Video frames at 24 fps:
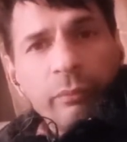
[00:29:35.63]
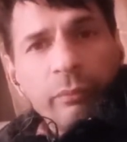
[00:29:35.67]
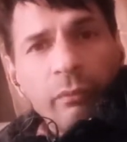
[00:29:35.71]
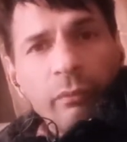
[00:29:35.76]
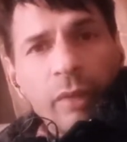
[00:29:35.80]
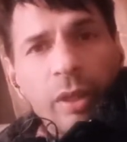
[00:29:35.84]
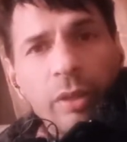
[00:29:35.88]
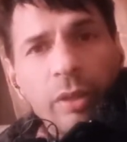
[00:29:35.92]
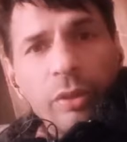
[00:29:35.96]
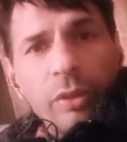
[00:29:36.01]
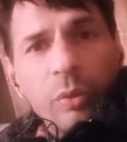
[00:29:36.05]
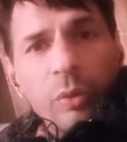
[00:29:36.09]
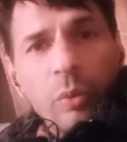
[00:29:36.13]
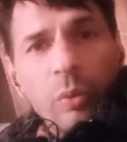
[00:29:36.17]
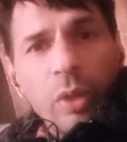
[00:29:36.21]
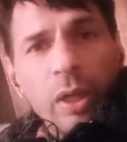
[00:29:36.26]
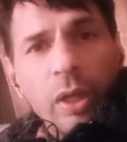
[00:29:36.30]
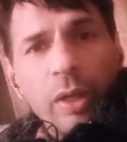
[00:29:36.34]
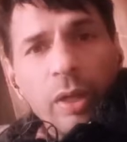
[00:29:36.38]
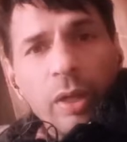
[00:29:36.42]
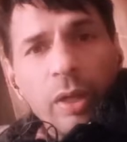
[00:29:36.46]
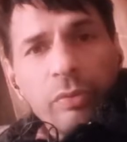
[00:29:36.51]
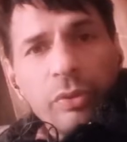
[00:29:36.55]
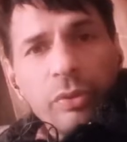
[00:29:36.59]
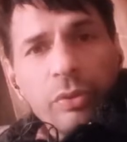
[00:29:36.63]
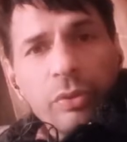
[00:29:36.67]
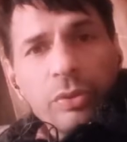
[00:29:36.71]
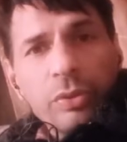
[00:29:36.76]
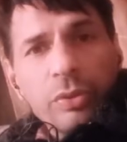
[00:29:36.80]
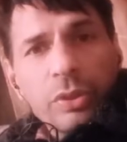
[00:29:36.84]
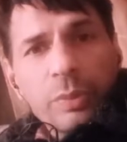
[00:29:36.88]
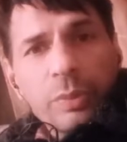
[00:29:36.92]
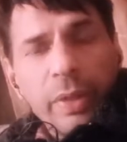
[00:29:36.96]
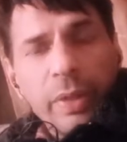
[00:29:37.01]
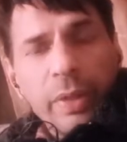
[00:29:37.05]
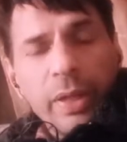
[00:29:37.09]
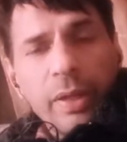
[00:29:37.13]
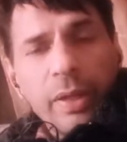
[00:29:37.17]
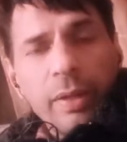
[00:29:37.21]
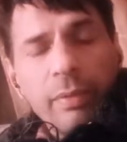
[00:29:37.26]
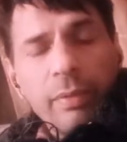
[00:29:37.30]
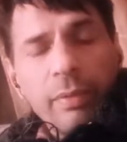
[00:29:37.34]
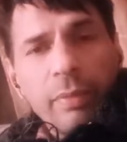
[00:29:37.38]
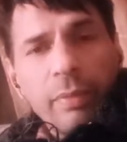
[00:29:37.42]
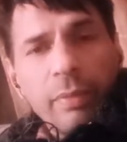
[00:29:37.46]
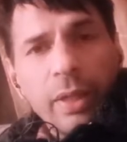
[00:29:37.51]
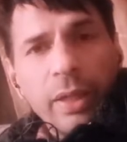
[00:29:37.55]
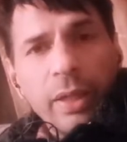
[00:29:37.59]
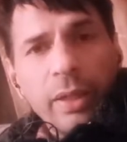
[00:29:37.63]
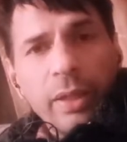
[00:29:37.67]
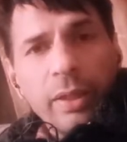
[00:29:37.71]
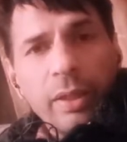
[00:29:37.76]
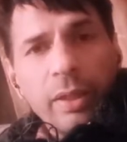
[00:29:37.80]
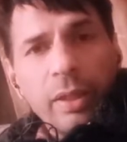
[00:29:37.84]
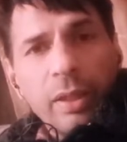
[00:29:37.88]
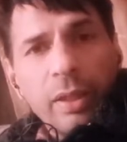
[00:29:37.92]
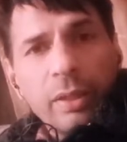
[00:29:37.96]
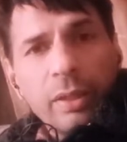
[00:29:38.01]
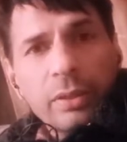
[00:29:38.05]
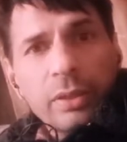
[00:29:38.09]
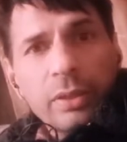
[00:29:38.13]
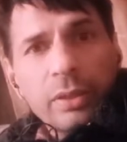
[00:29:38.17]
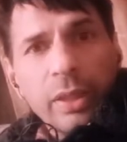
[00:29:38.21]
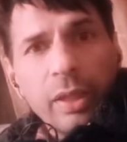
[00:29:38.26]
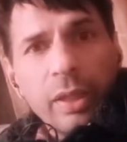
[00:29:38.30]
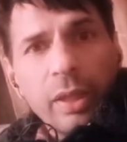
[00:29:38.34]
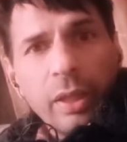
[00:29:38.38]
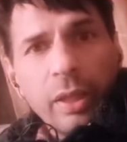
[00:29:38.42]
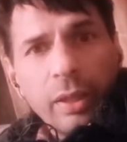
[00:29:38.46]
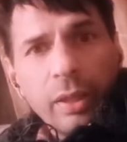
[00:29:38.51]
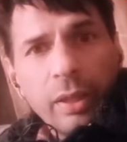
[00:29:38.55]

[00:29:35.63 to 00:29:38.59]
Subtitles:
You have to spread my descending